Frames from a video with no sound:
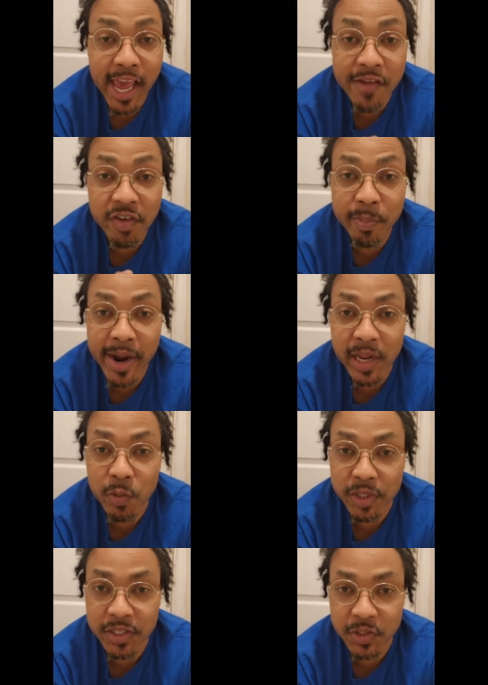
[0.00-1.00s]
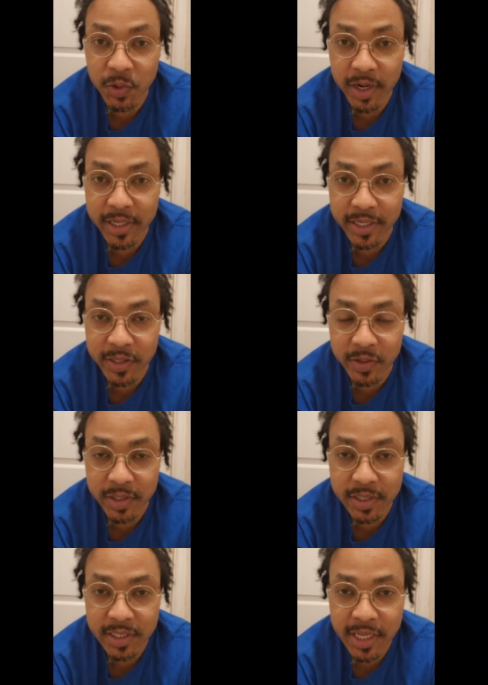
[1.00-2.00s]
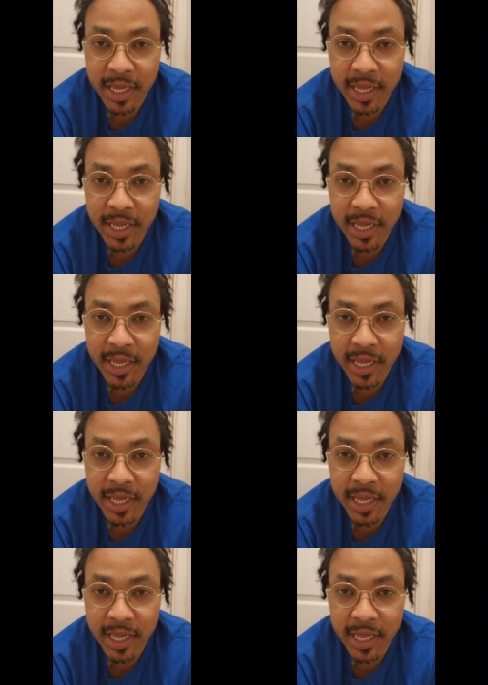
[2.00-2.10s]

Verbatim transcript: everybody with this chronic illness,